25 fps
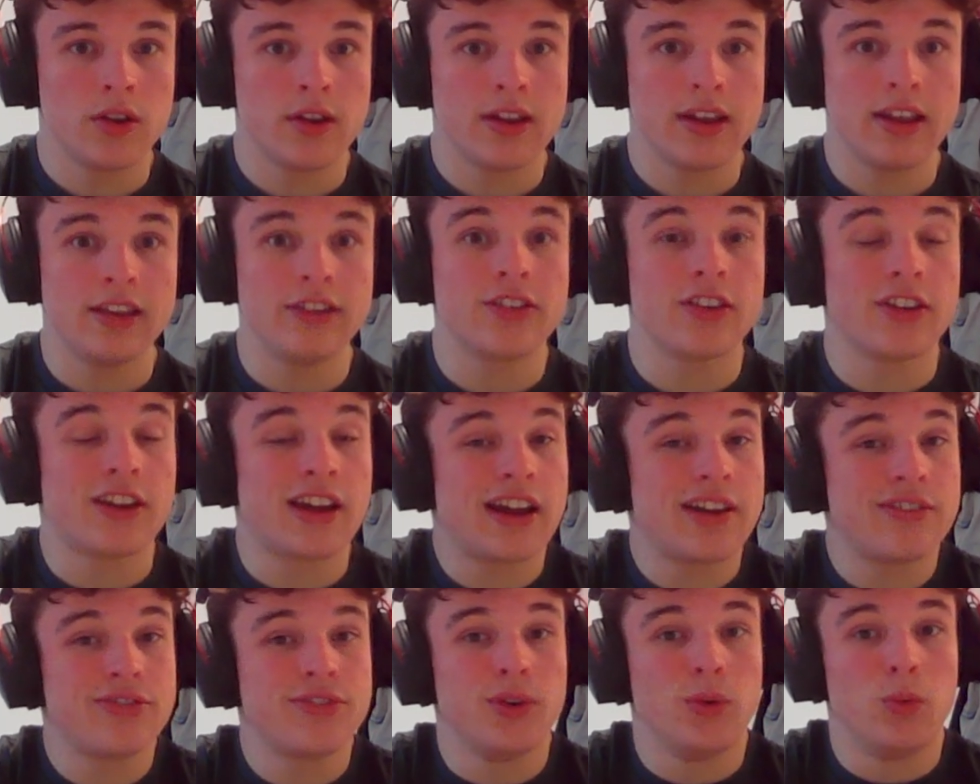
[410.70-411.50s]
He's going to
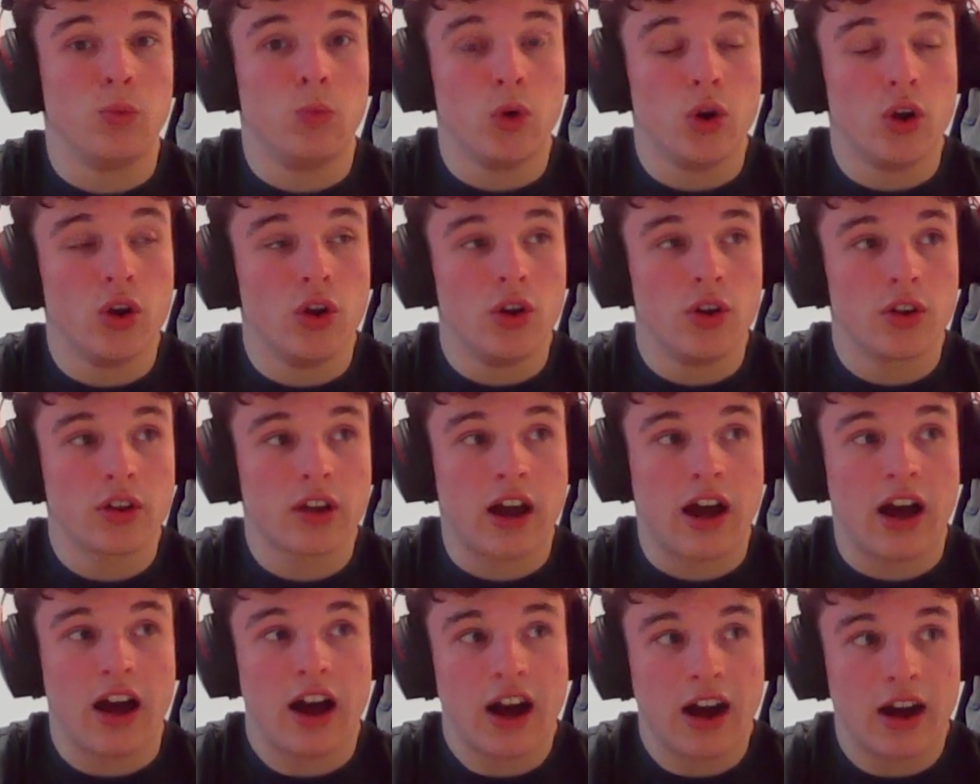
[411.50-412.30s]
have to work
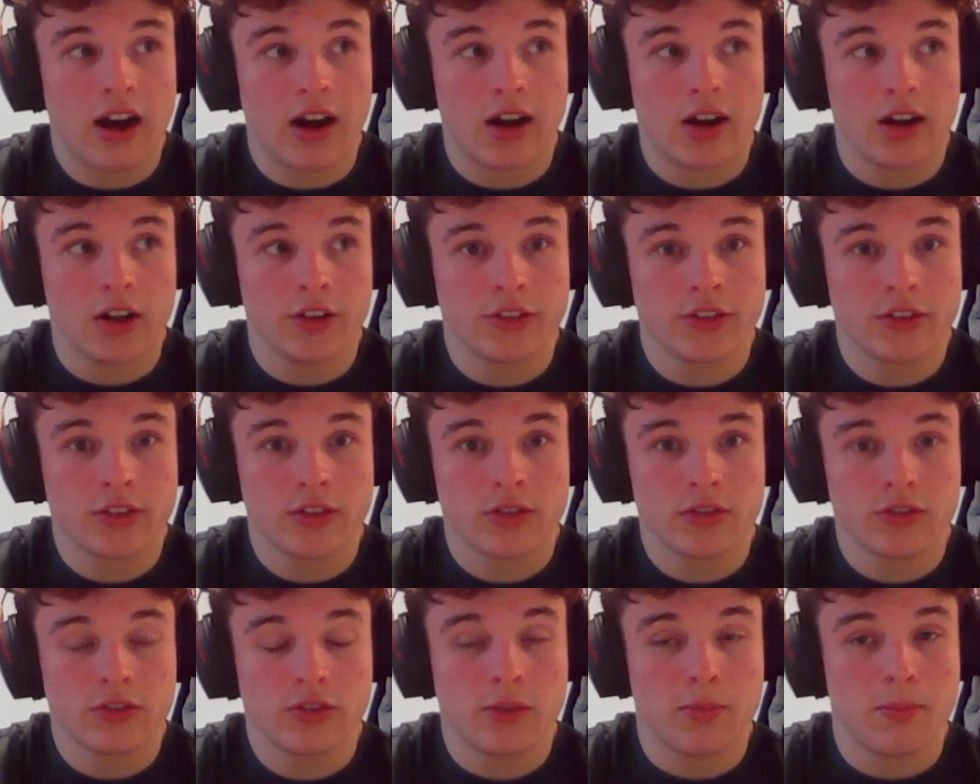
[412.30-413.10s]
hard
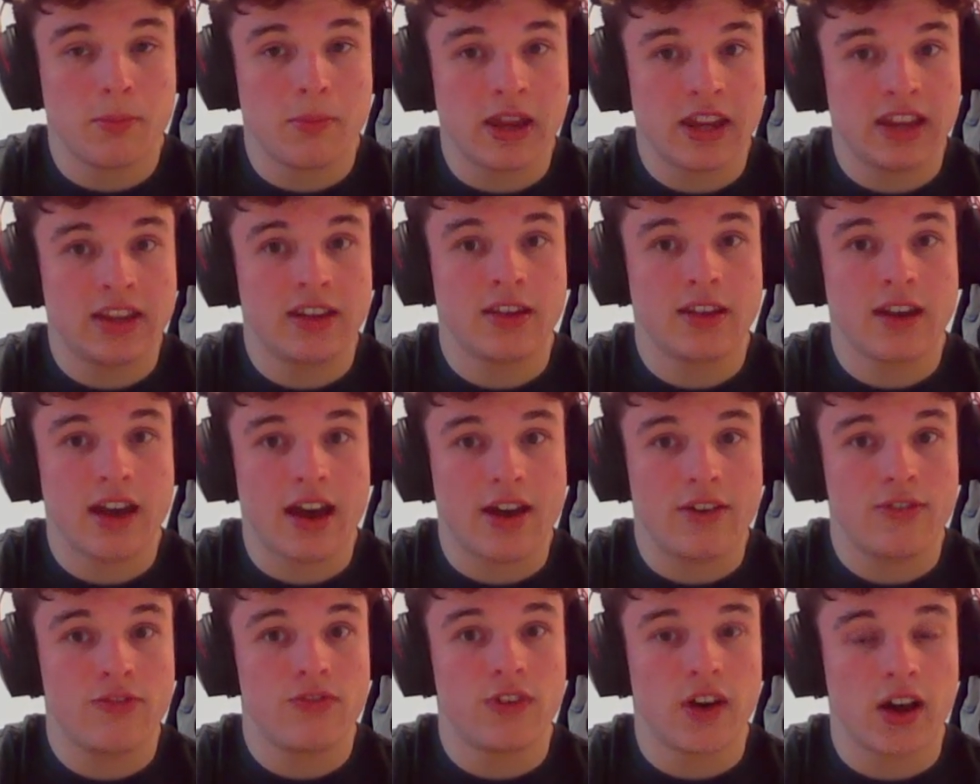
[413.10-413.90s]
to make
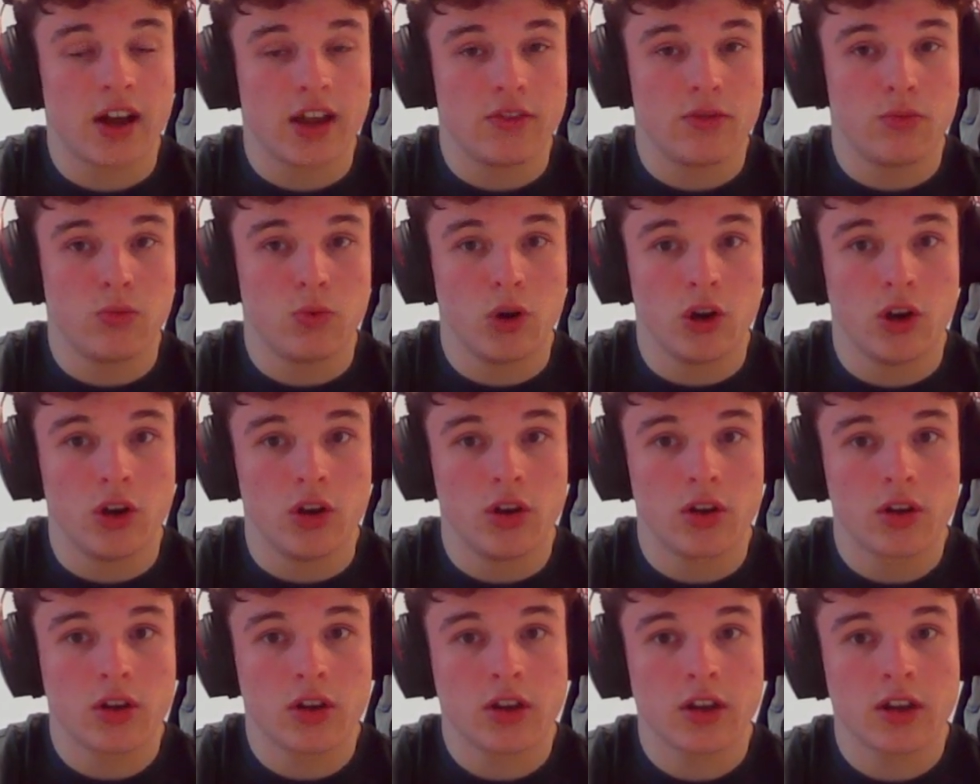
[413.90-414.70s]
f5
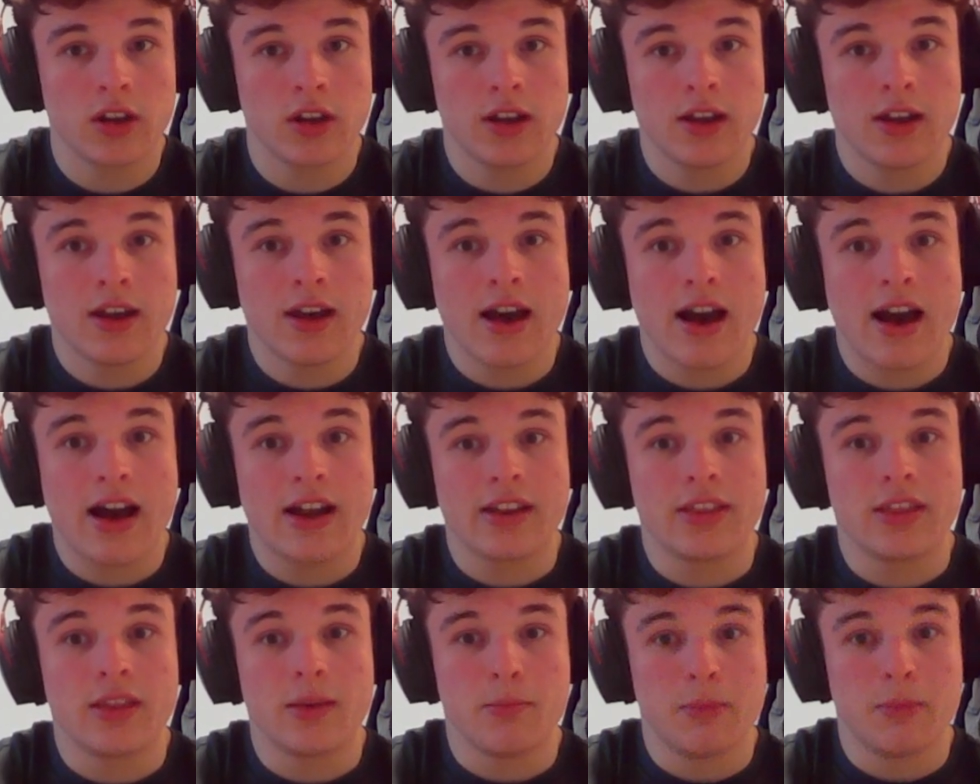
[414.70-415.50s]
work.
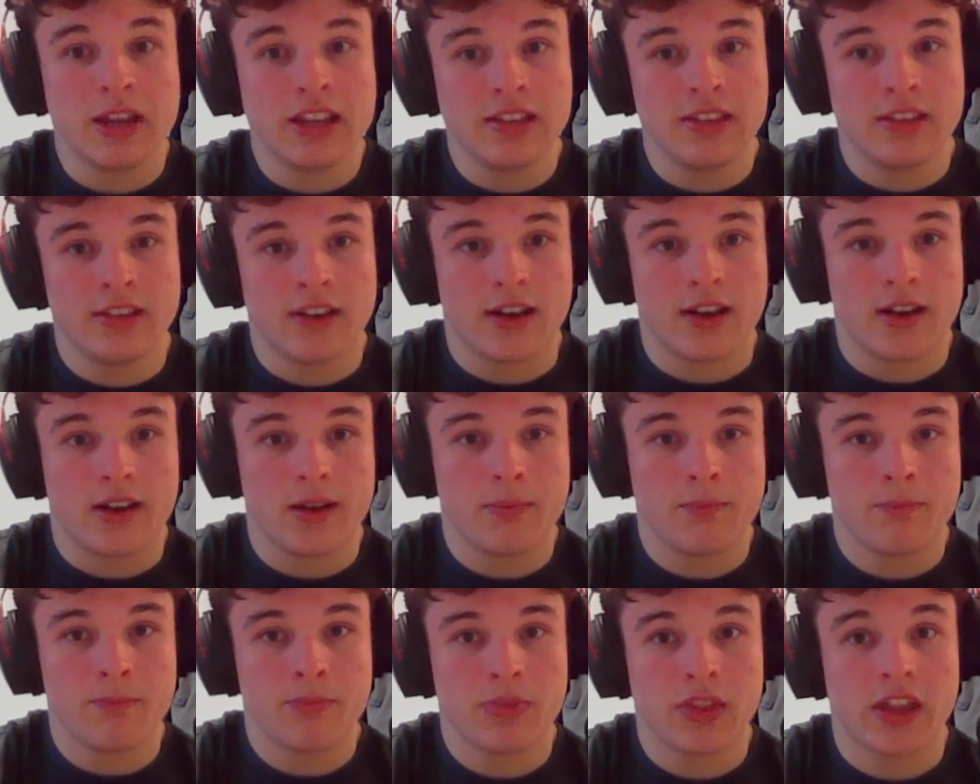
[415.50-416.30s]
And in the
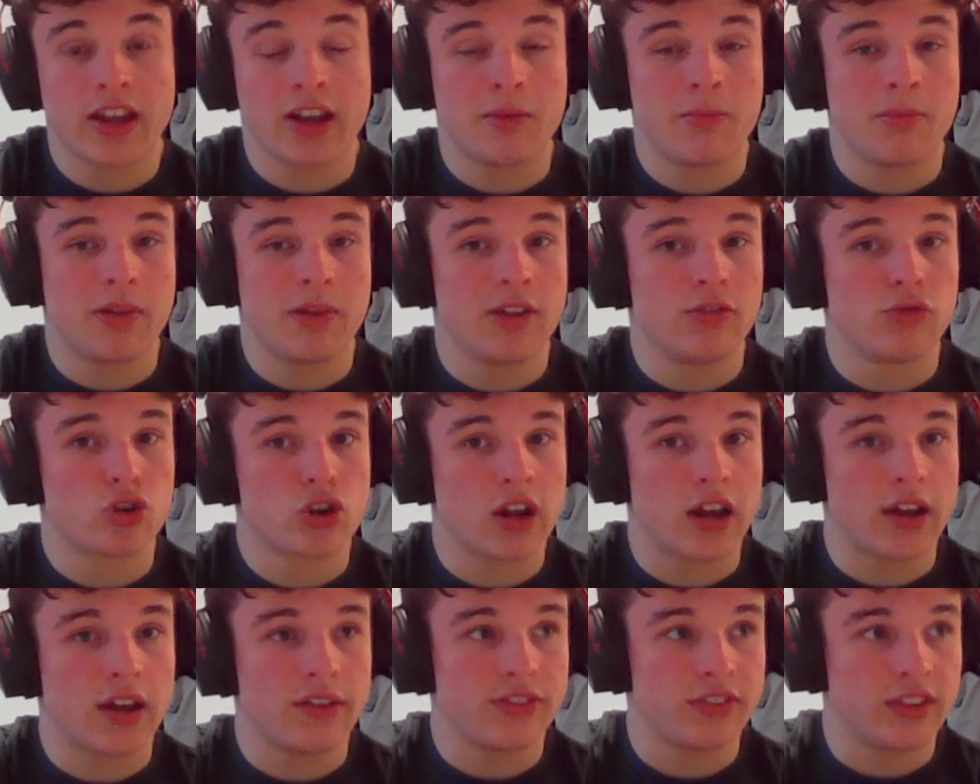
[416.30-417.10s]
meantime, I can play rook
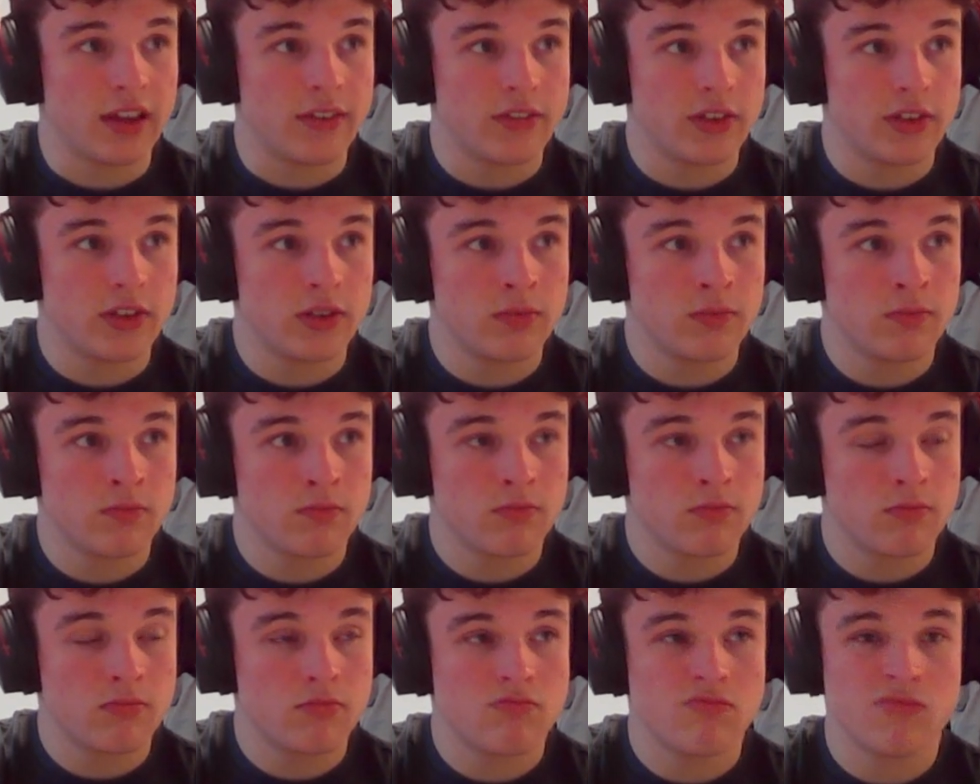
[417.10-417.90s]
f7,
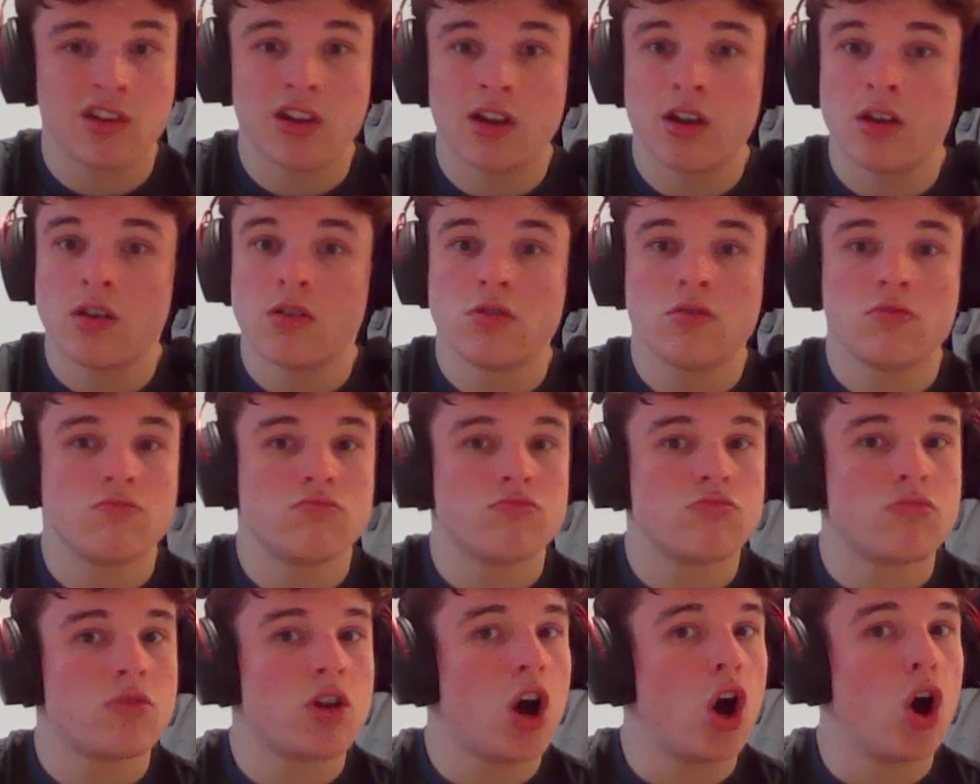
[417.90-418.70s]

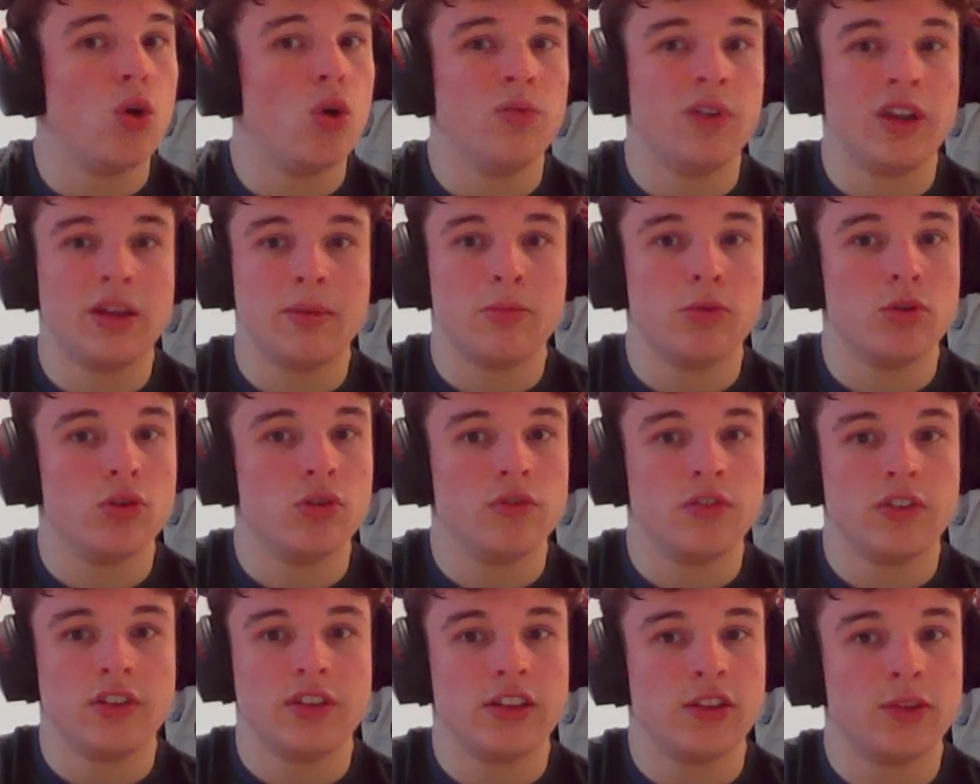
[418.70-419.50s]
only
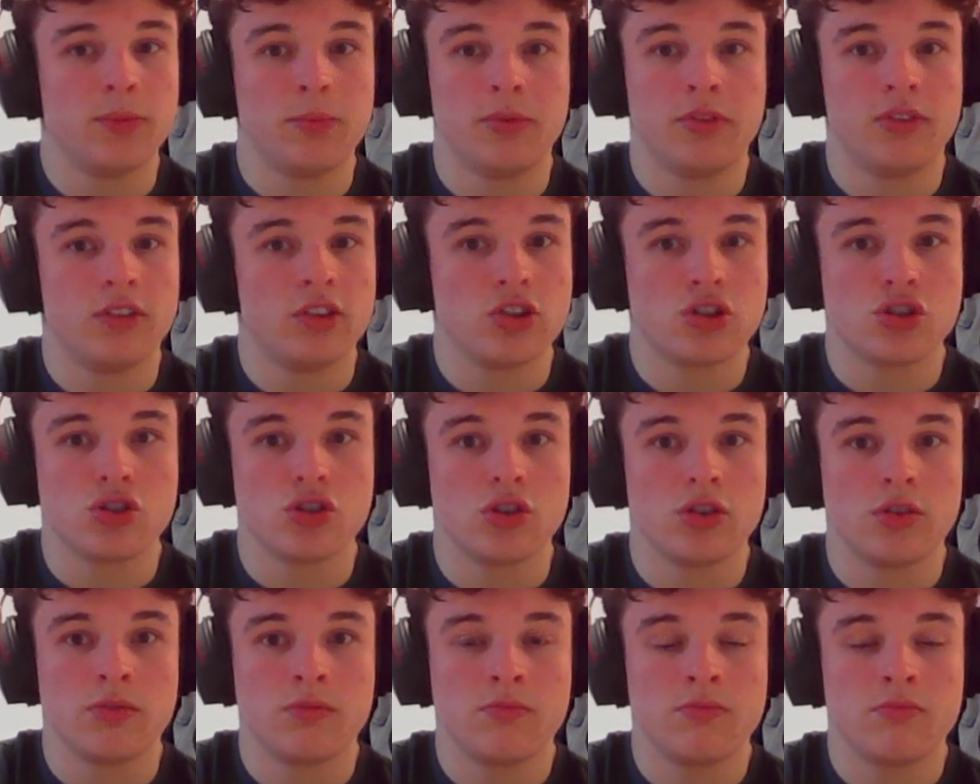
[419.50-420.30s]
move in this
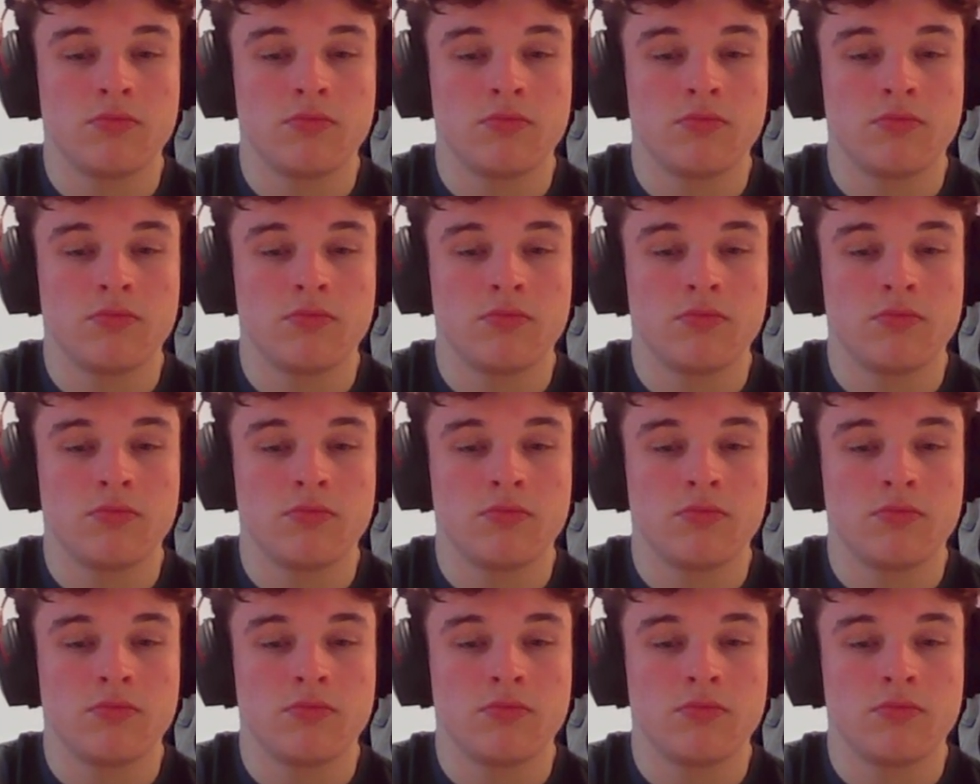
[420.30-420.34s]
position.